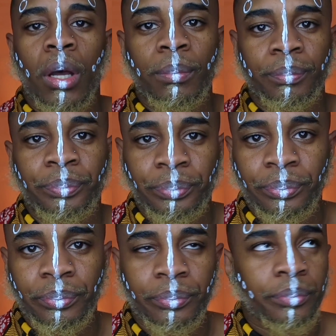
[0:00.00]
up.
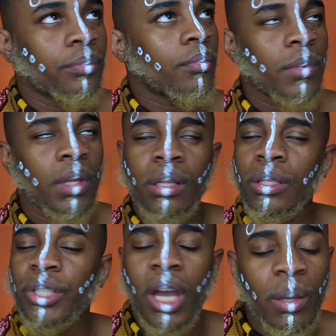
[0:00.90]

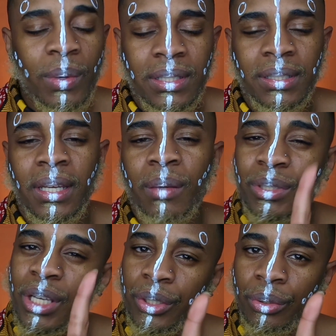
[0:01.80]
T'Challa wasn't dead,
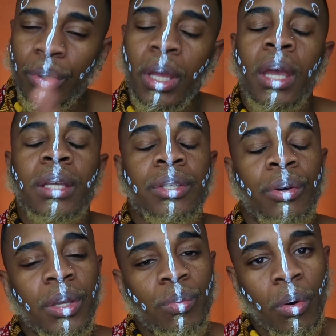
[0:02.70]
which I knew.
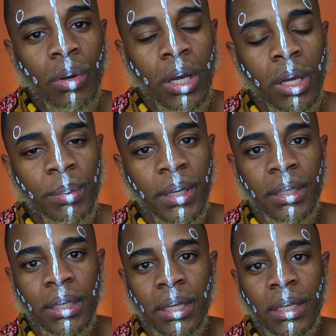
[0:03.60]
So he woke up,
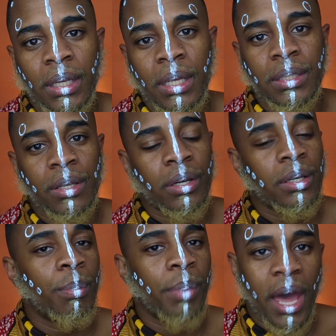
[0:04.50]
and then they
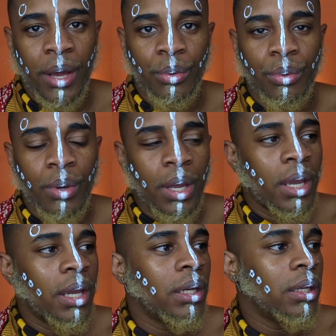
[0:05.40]
started a battle.
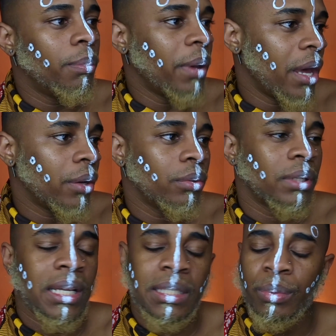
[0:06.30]
And in the battle,
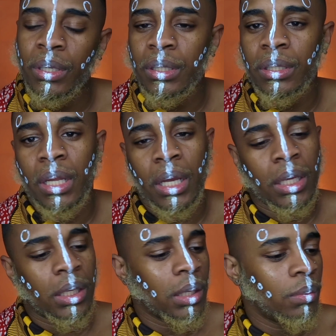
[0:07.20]
that's when
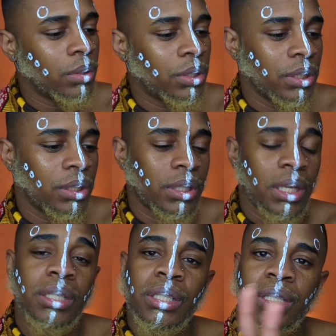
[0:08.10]
like it was just,
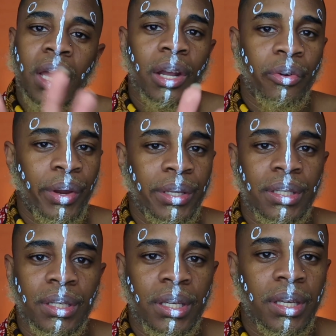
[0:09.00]
things just got
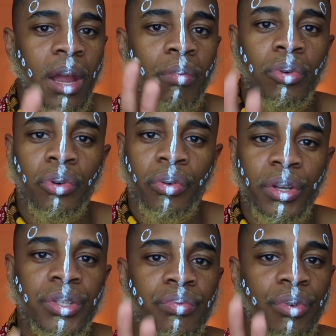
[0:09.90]
crazy. It got real
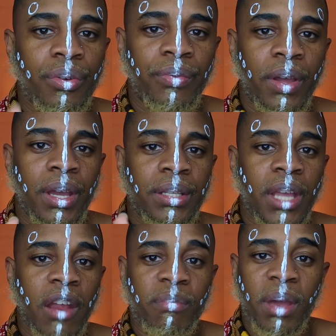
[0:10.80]
crazy real fast.
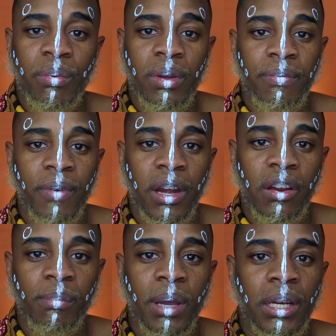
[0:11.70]
Everybody wanna fight
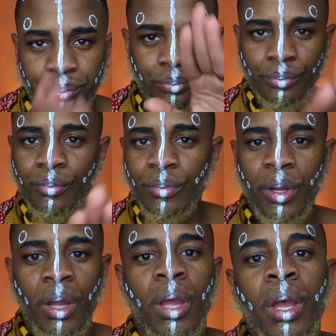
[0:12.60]
everybody.
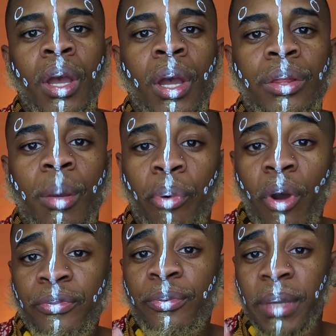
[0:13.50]
The
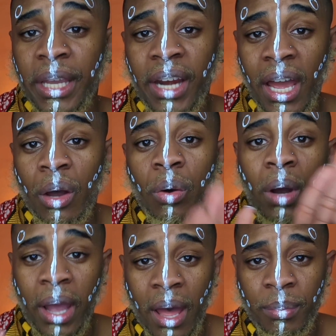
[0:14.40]
boy from Get Out,
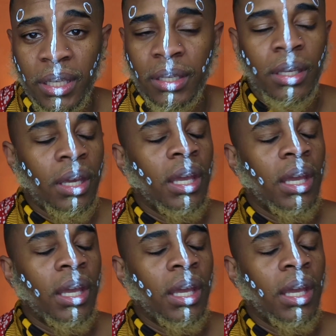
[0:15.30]
Wakabi,